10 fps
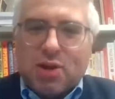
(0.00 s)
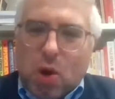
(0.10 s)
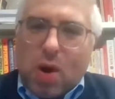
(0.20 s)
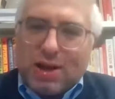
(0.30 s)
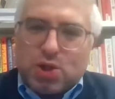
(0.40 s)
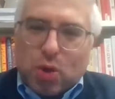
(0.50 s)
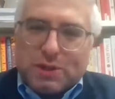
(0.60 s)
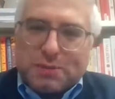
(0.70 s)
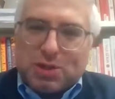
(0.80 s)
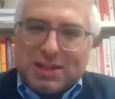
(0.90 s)
You know why
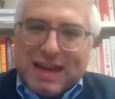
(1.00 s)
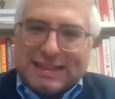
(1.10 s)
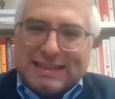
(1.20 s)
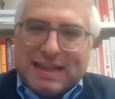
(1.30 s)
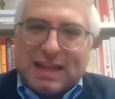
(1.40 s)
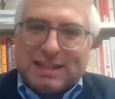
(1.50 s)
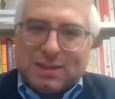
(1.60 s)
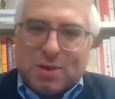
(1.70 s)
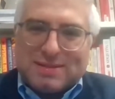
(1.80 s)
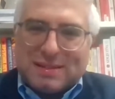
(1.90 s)
George Bush in
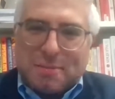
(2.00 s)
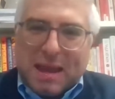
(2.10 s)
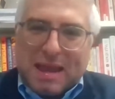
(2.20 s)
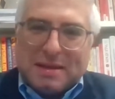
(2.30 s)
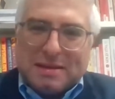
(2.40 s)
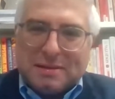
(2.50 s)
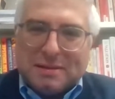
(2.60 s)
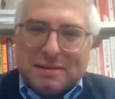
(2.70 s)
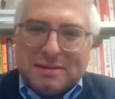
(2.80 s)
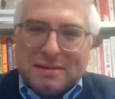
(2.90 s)
1990 lost the debate?
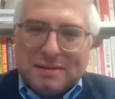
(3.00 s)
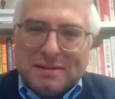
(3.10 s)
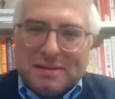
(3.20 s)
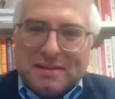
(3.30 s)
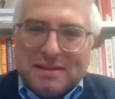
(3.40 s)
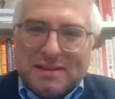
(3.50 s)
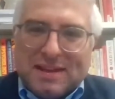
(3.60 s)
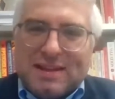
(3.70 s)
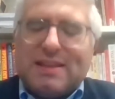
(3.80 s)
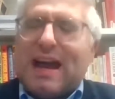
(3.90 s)

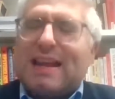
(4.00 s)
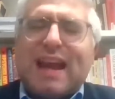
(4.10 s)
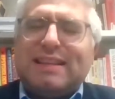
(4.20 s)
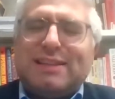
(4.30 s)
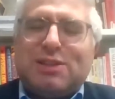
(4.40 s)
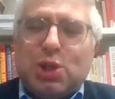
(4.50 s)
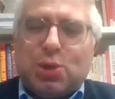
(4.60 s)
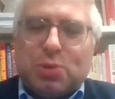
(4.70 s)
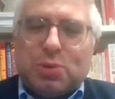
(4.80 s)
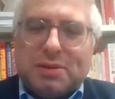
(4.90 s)
It's not
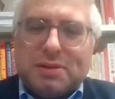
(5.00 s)
92.